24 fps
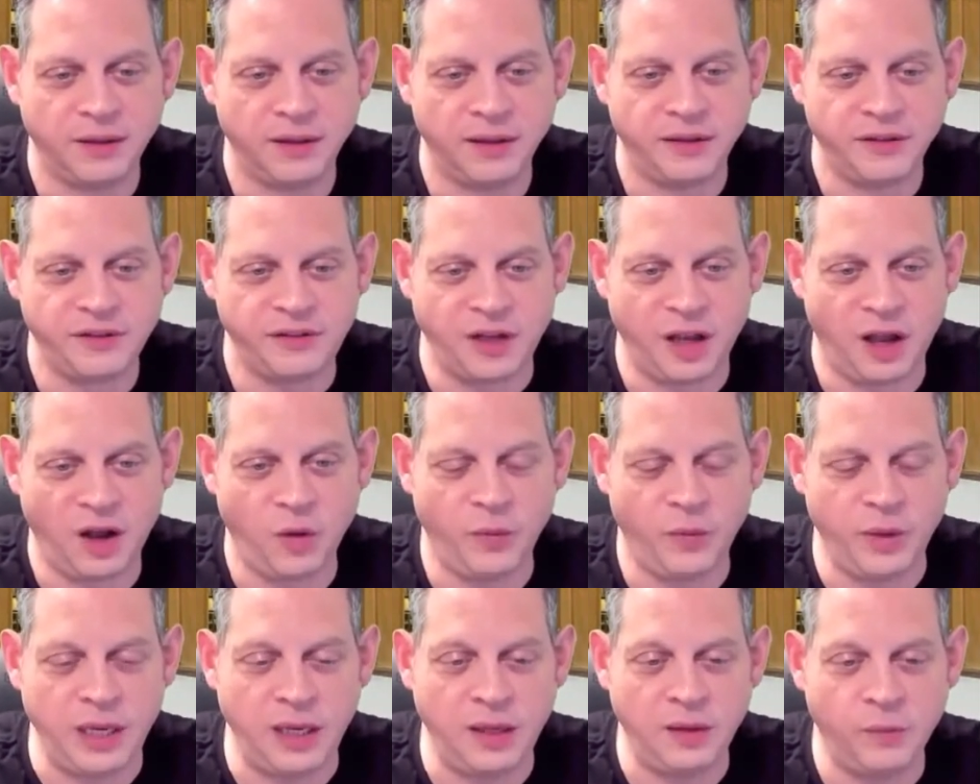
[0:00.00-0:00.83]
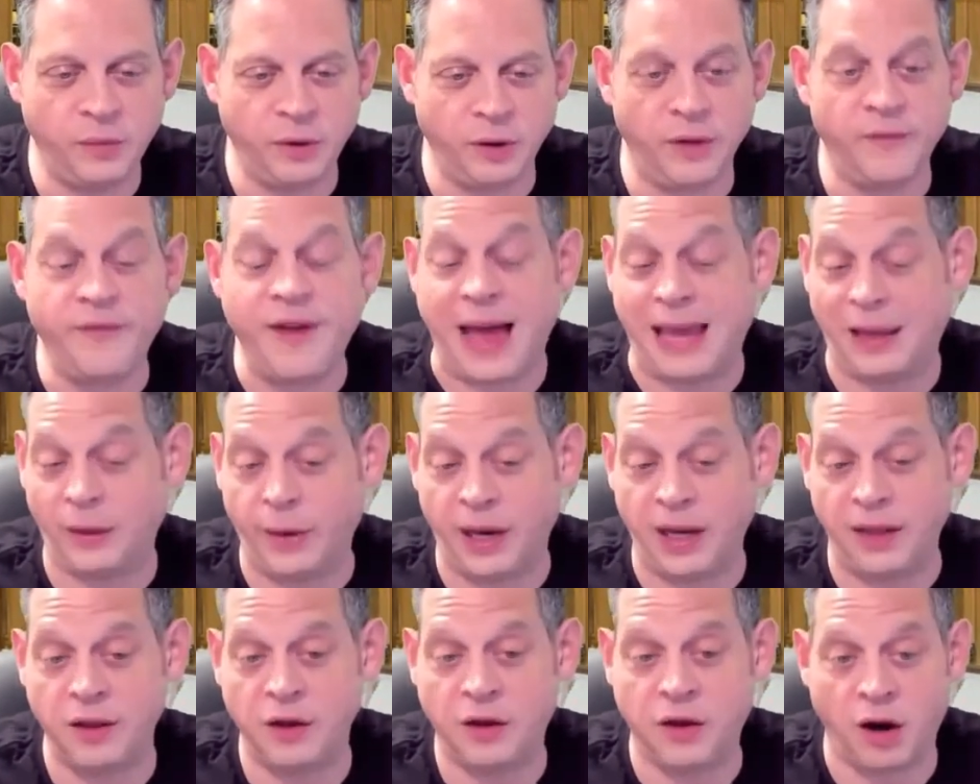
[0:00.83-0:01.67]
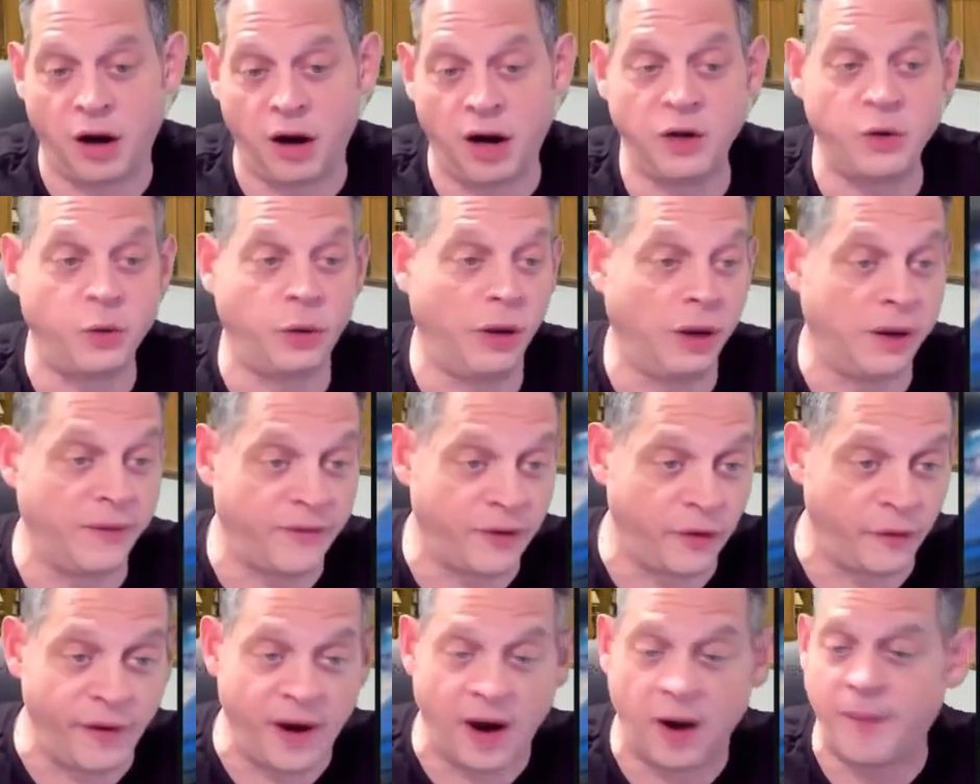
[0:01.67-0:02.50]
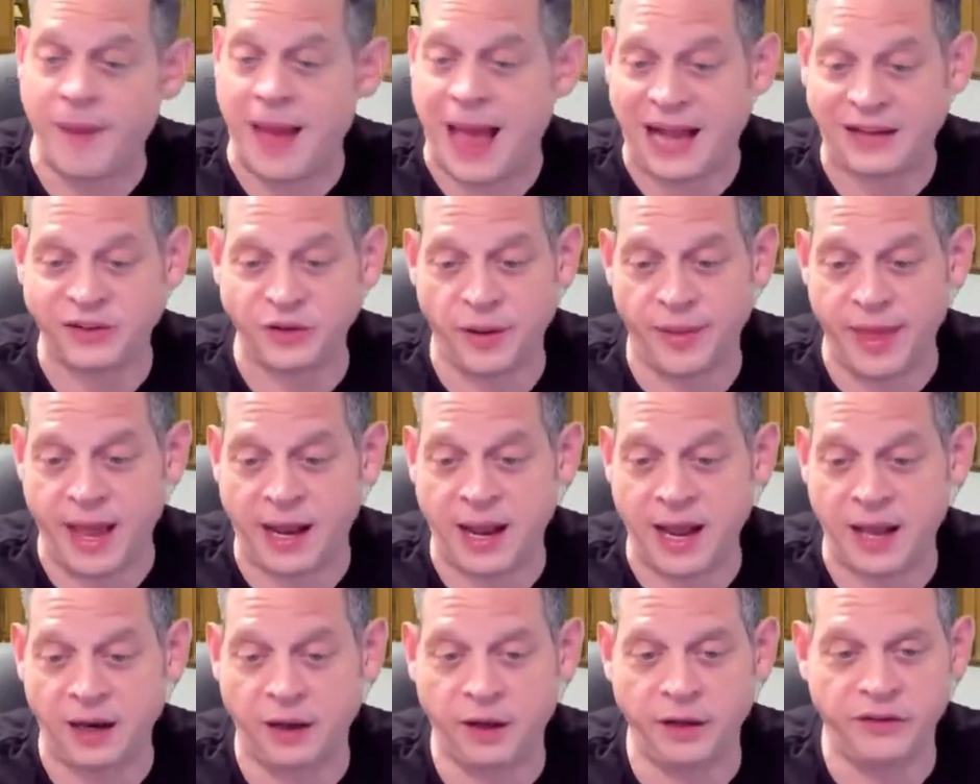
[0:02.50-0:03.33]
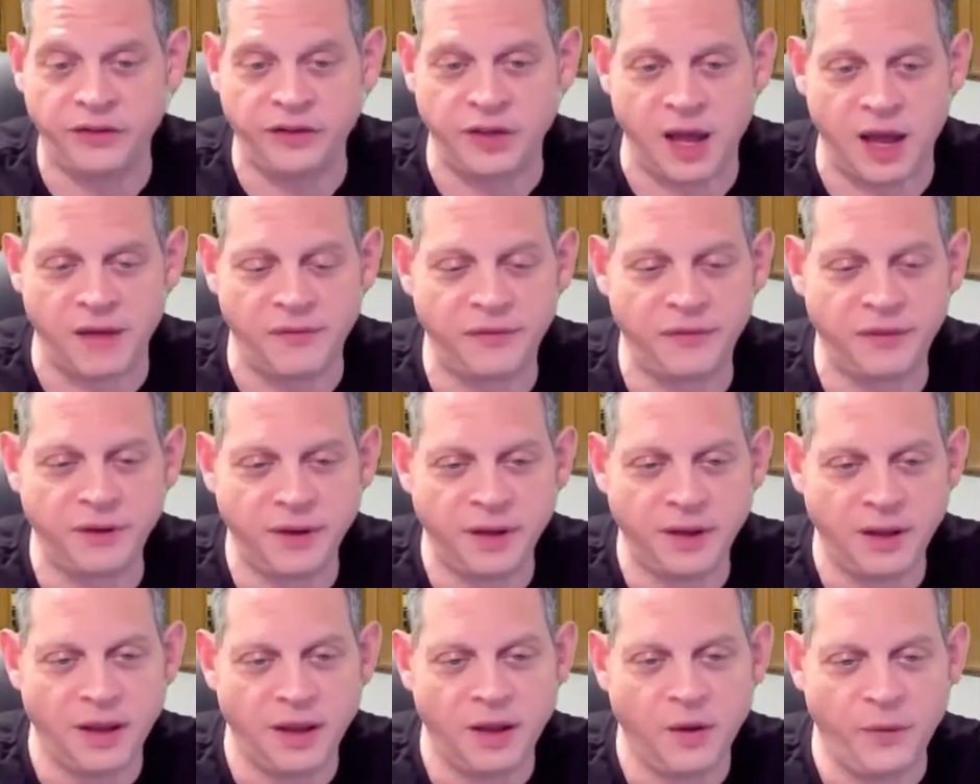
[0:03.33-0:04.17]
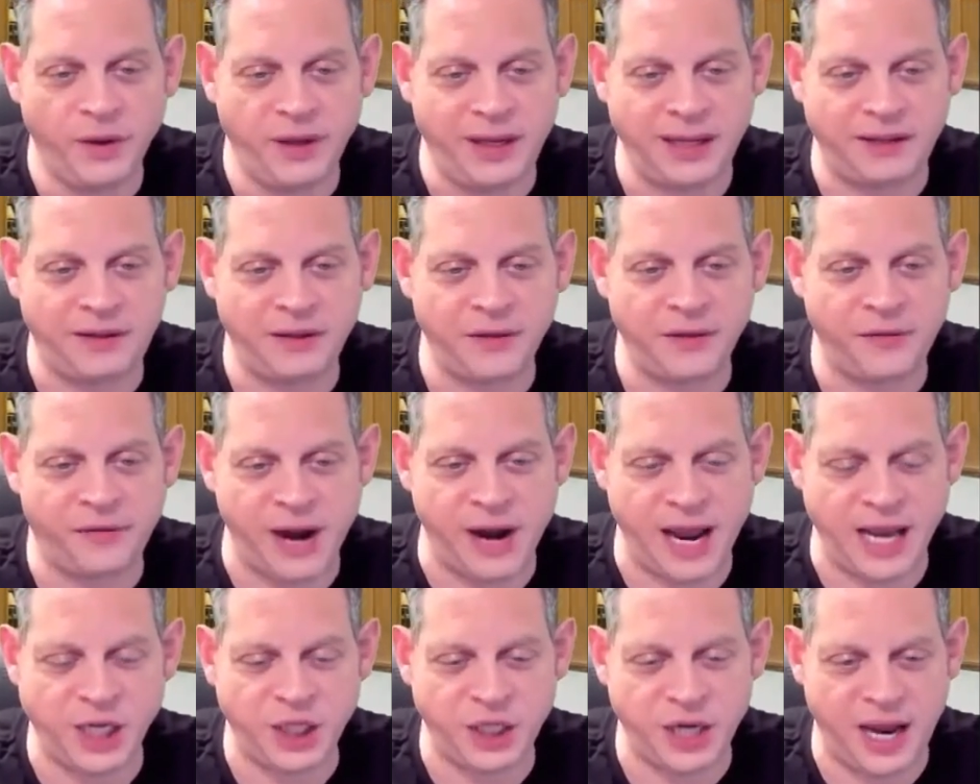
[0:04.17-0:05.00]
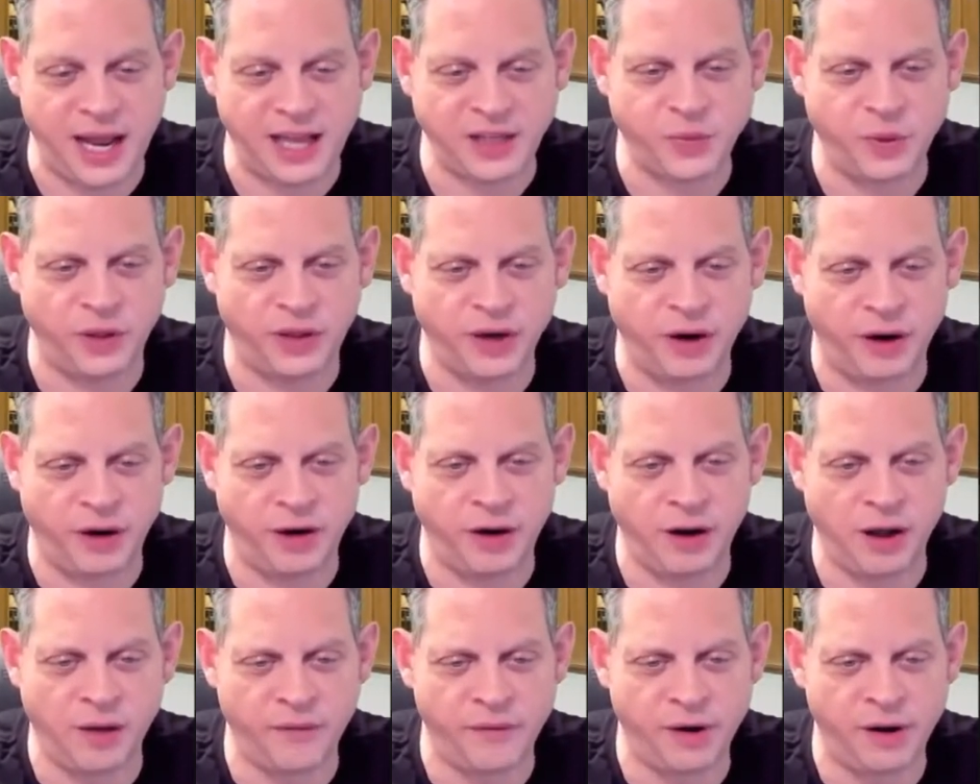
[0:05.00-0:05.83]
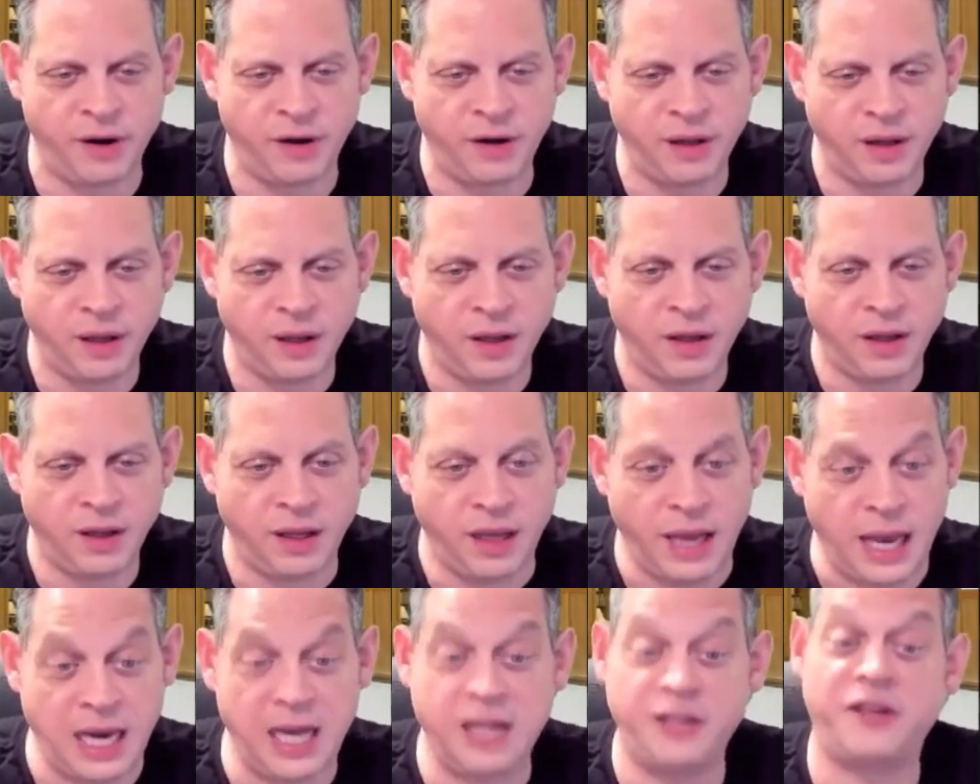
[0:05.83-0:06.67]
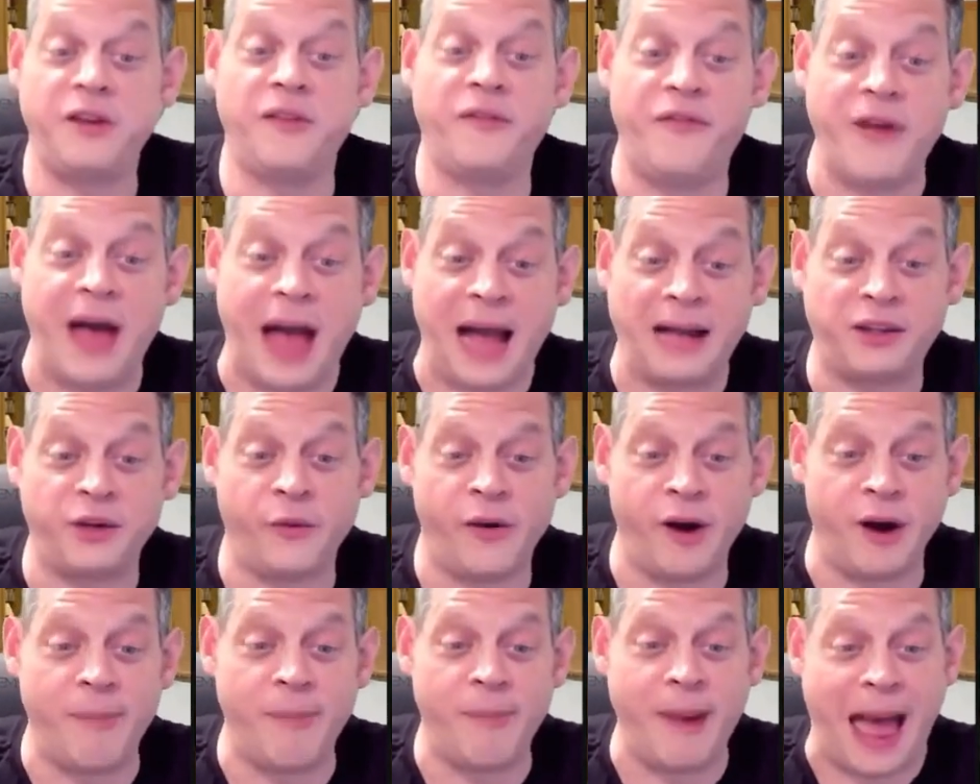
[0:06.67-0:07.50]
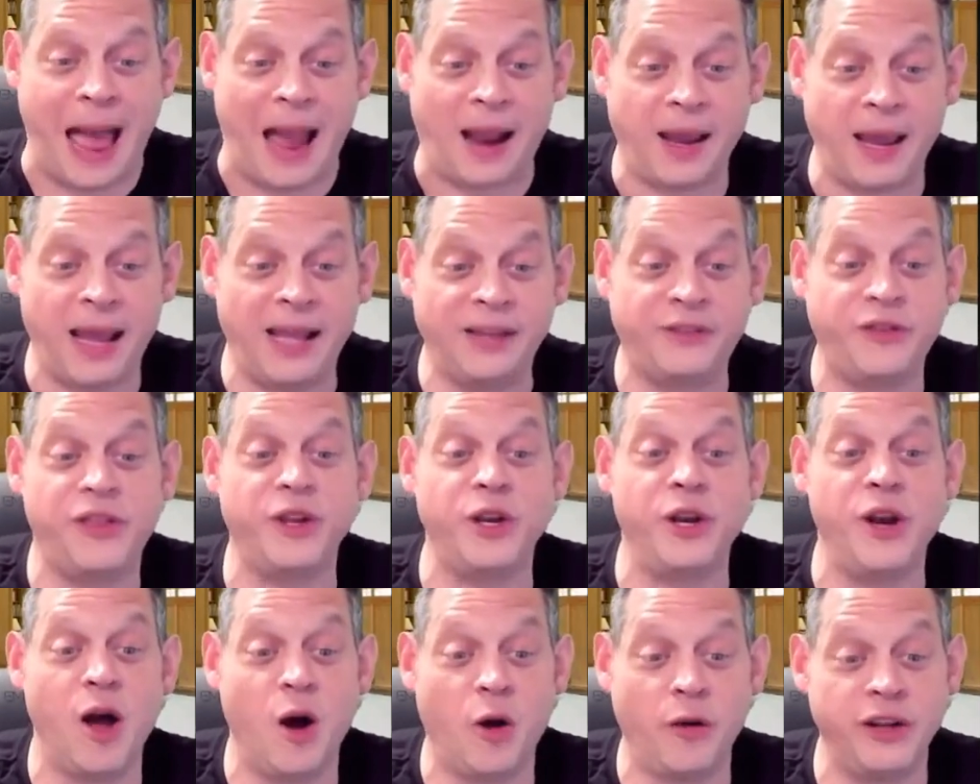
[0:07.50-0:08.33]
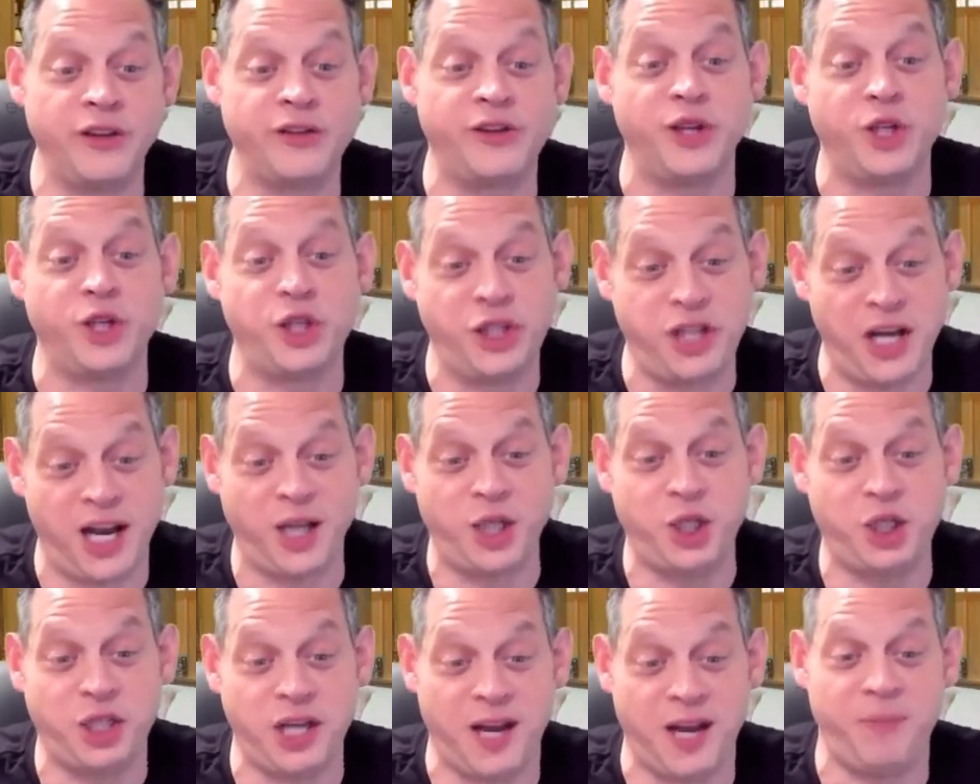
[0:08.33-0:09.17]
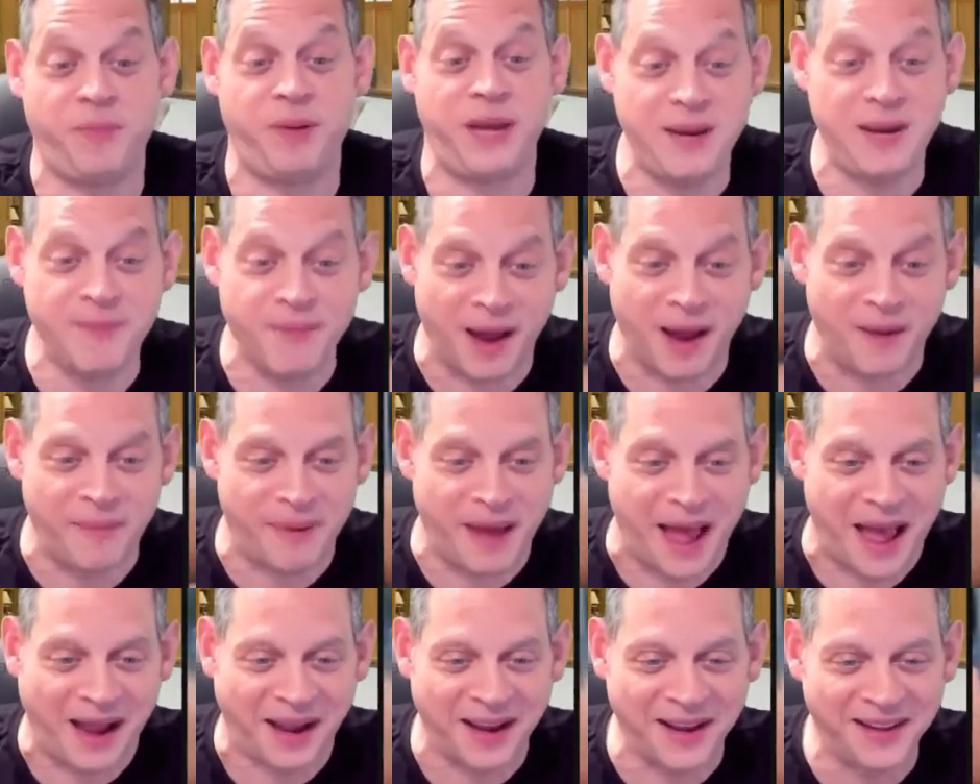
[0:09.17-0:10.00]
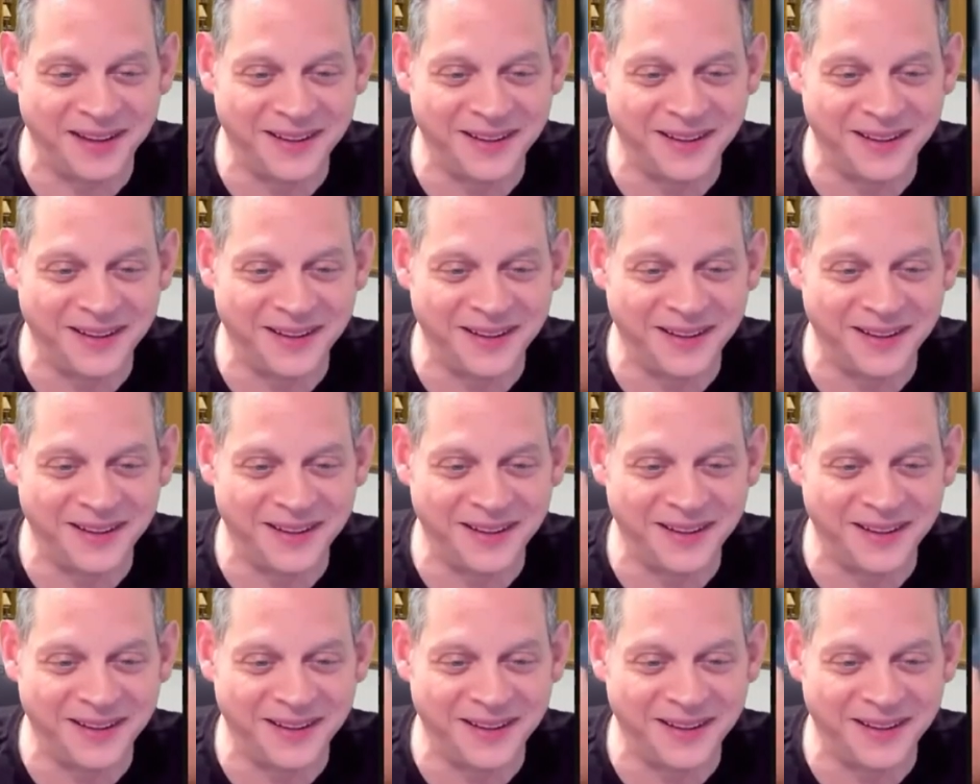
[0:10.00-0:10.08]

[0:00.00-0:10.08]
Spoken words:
So we're evaluating the cards. We're looking for rare backs, all that kind of good stuff. We get to the Frank Chance. We turn it over. It is, in fact, a rare back. It's known as the shit Piedmont back.